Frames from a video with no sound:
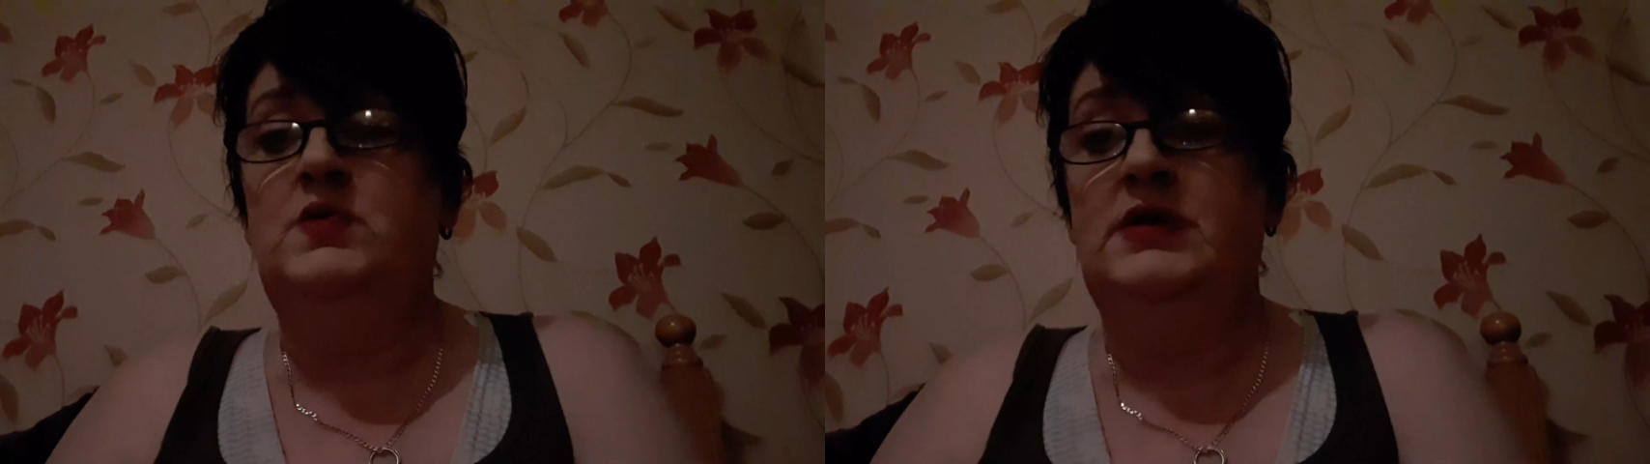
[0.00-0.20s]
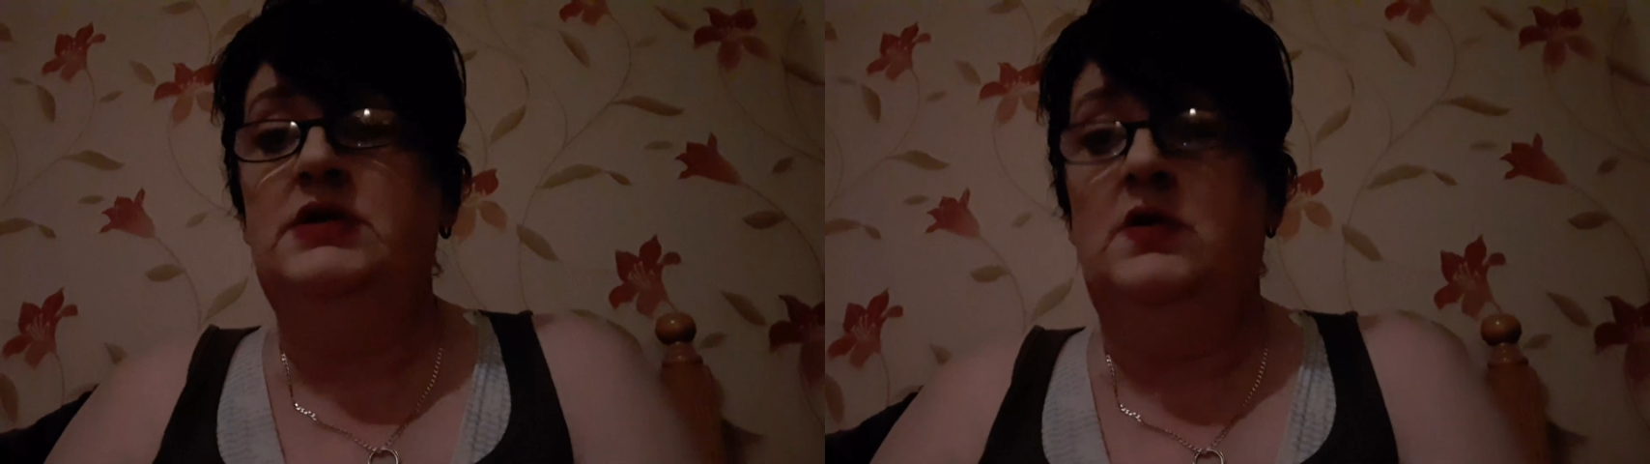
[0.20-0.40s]

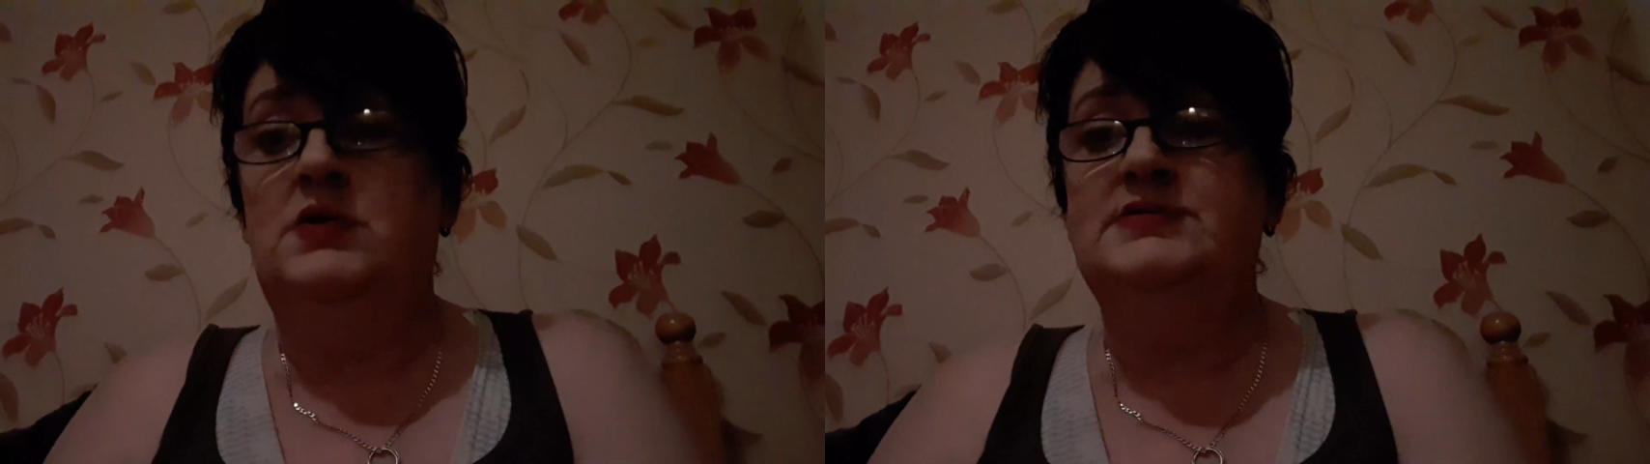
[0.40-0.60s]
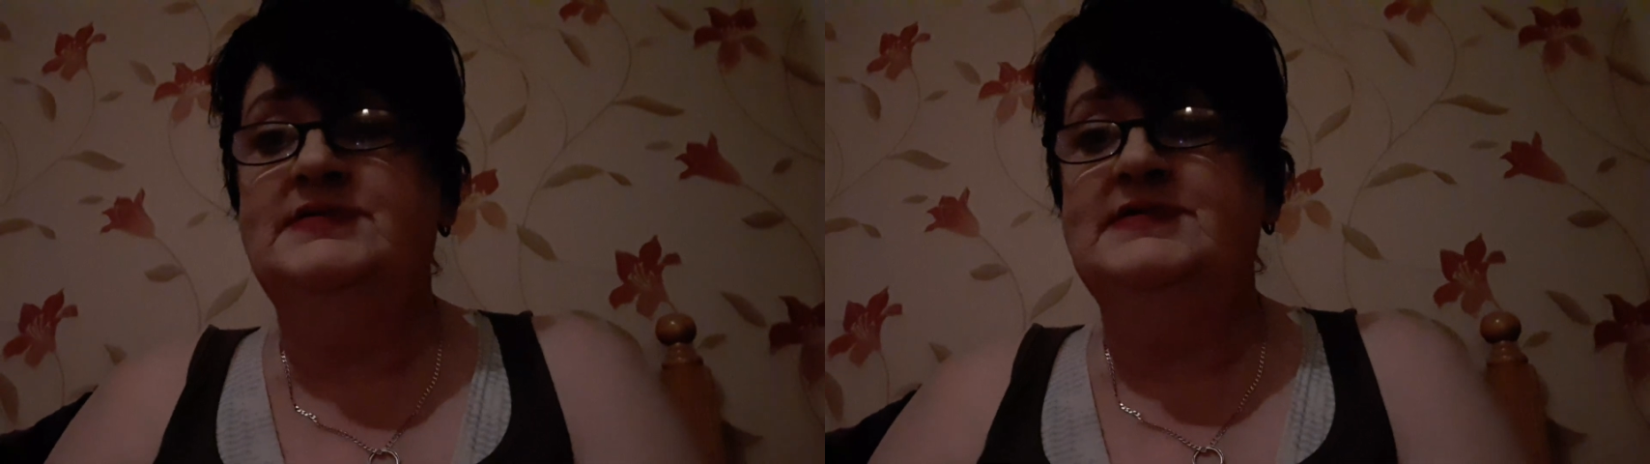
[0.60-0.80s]
when I
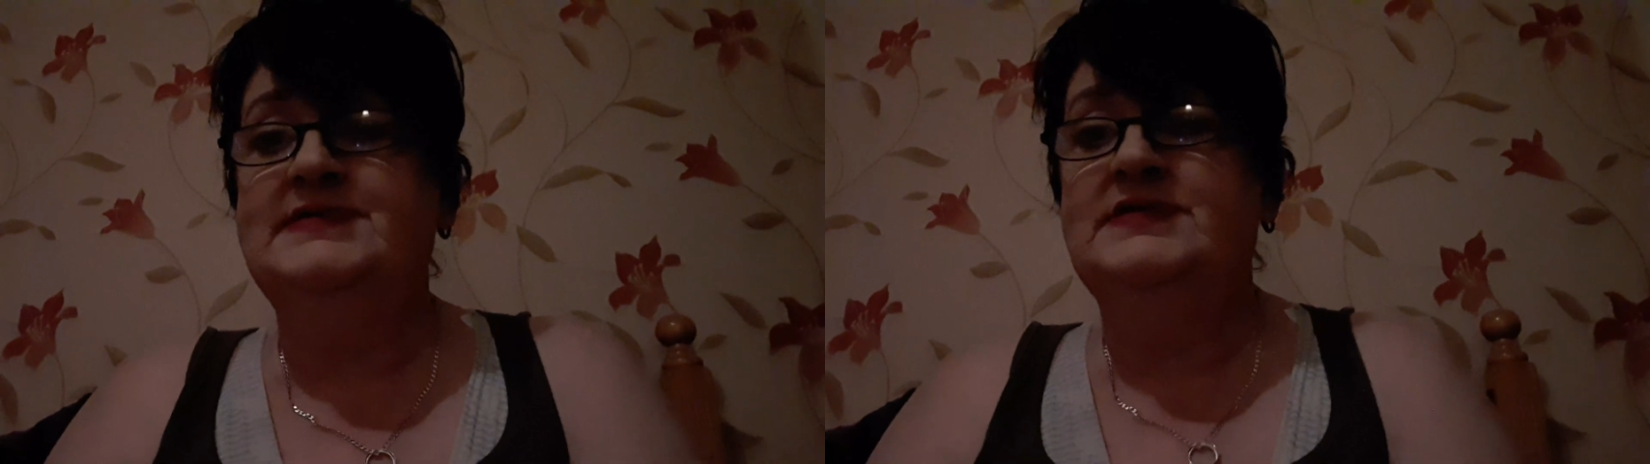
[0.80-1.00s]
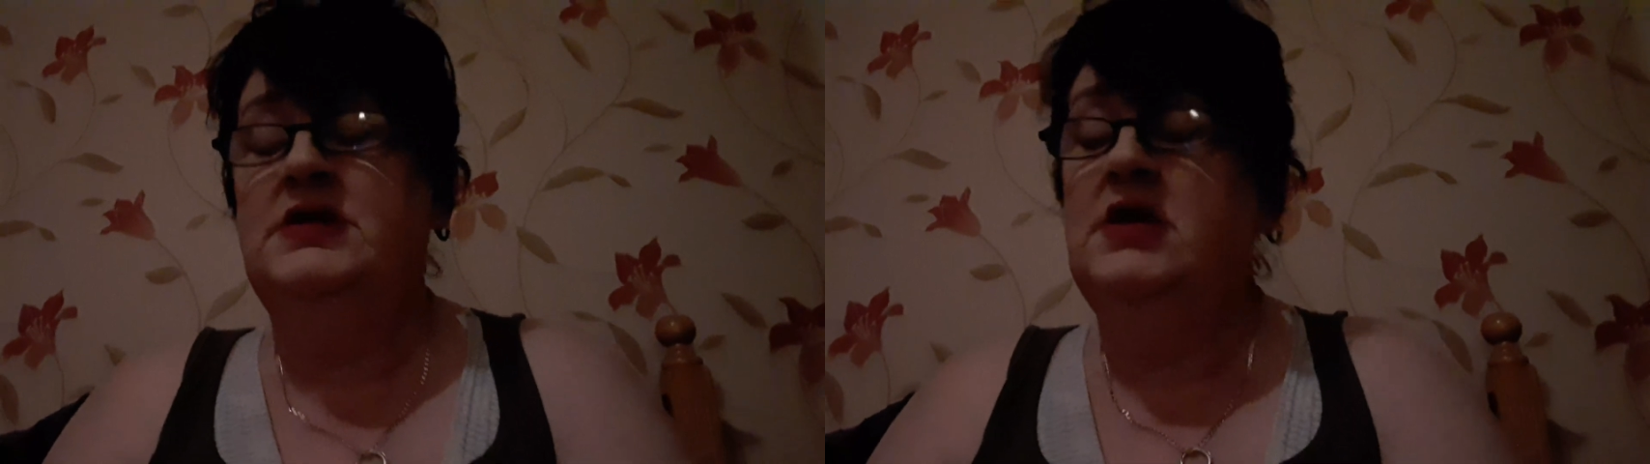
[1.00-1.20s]
ordered
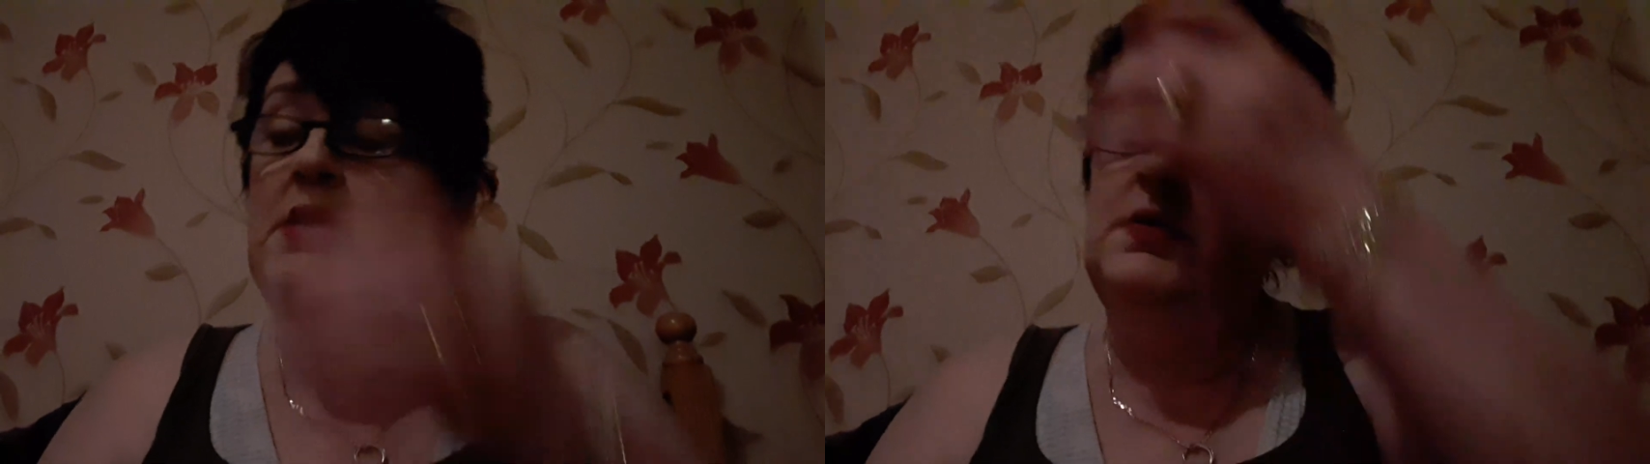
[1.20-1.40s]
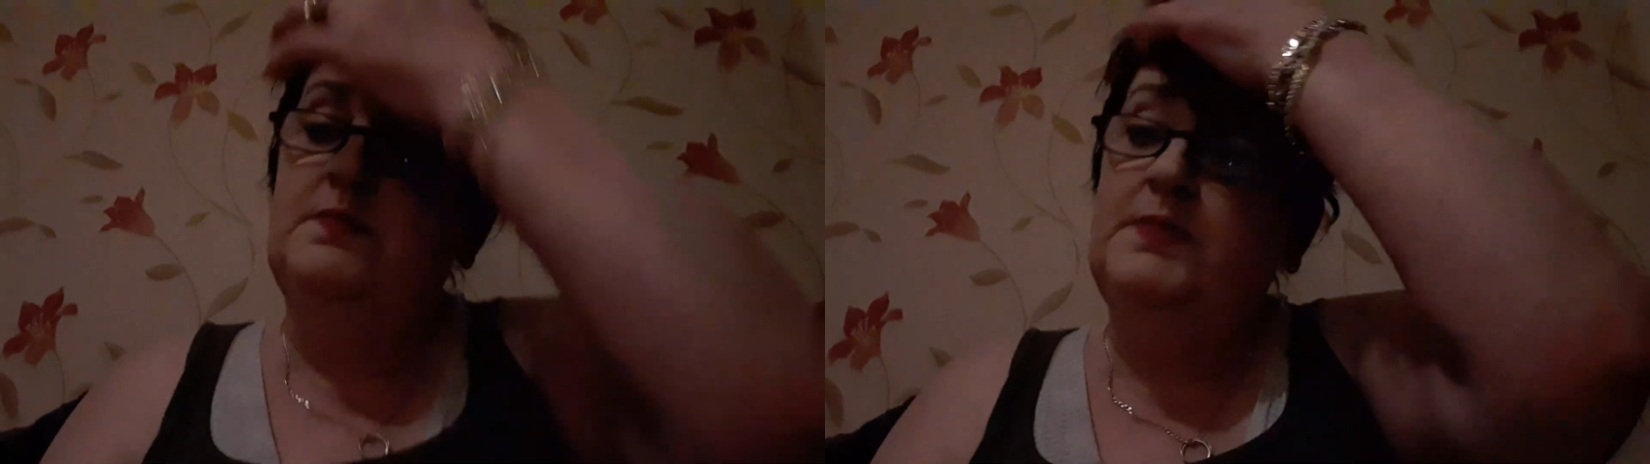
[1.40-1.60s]
it,
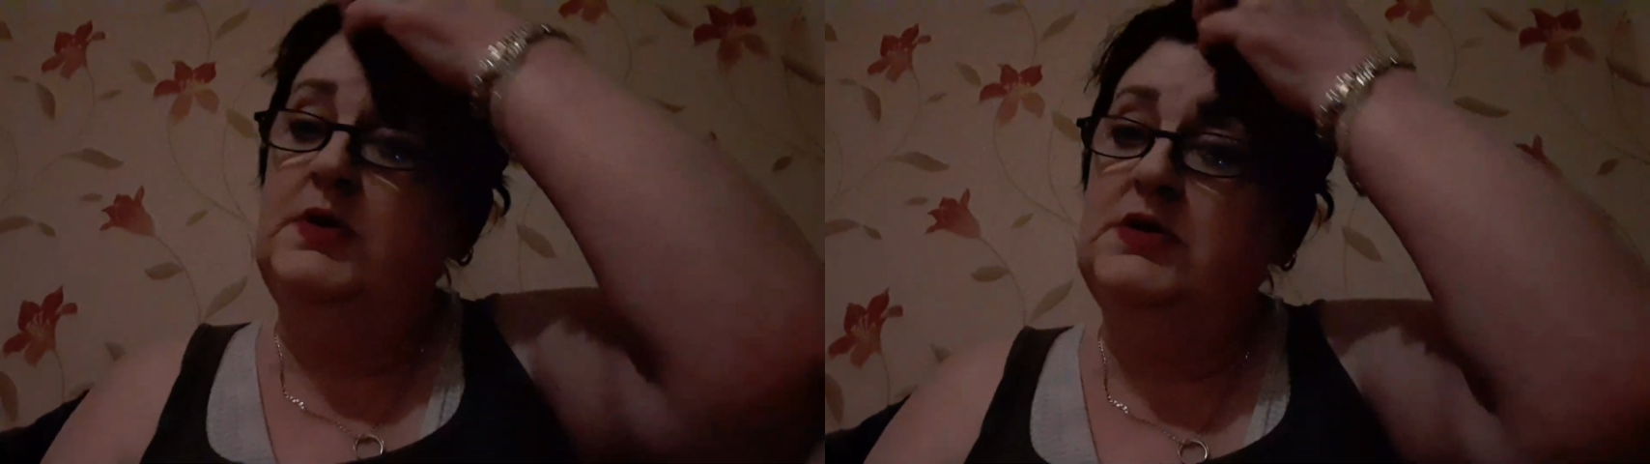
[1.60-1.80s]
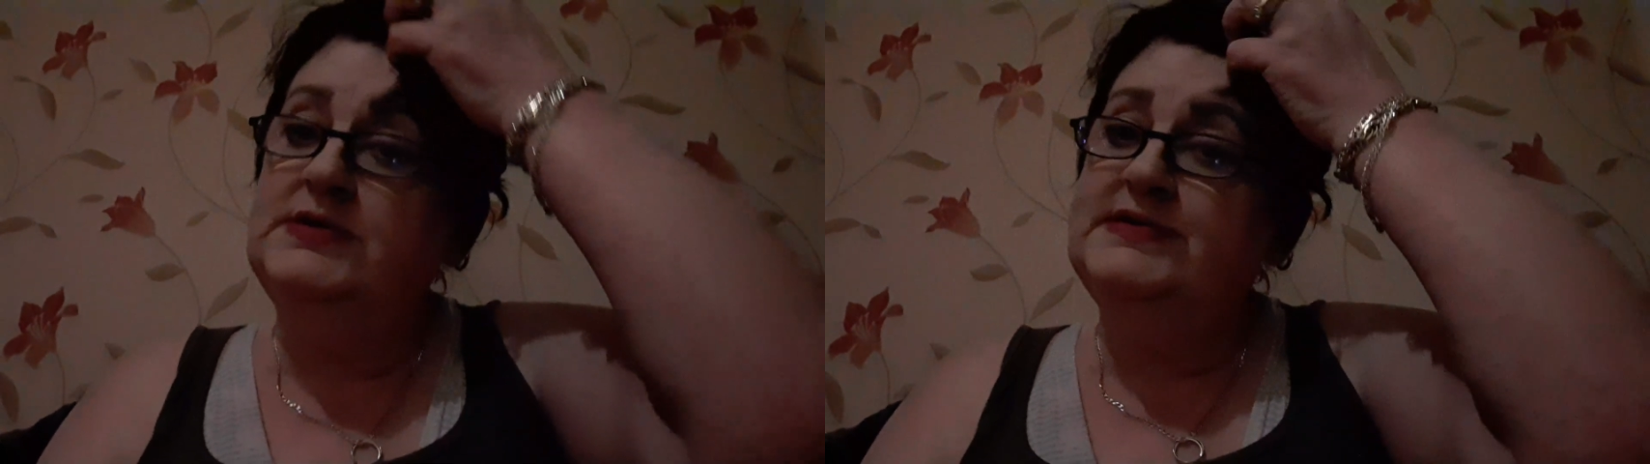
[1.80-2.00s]

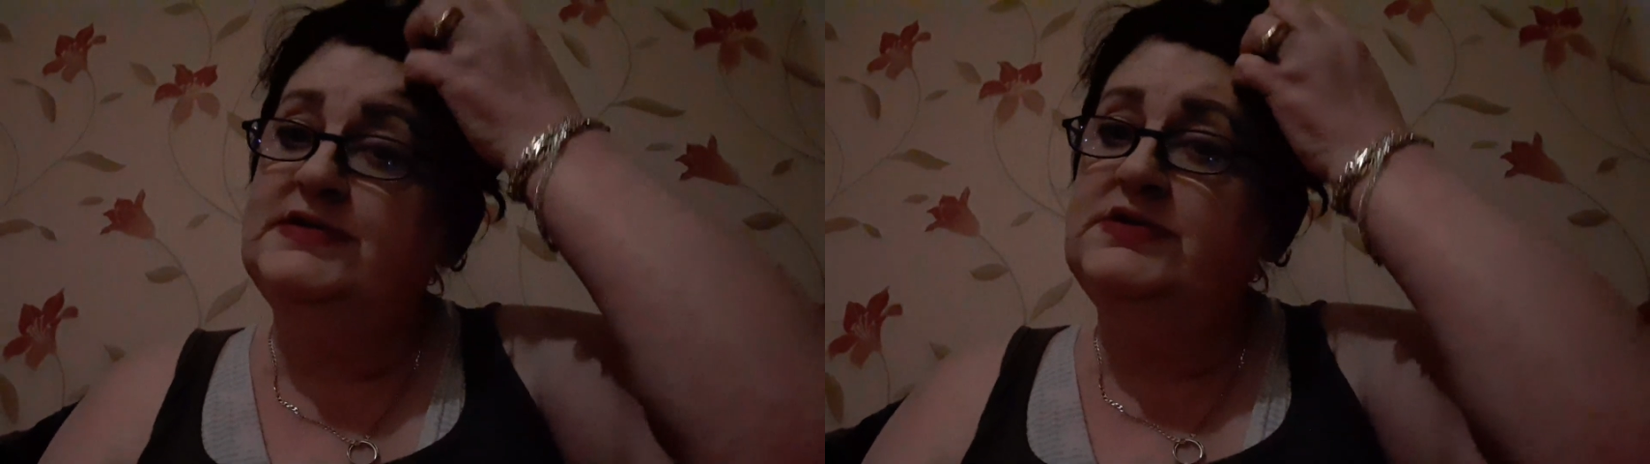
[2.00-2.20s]
but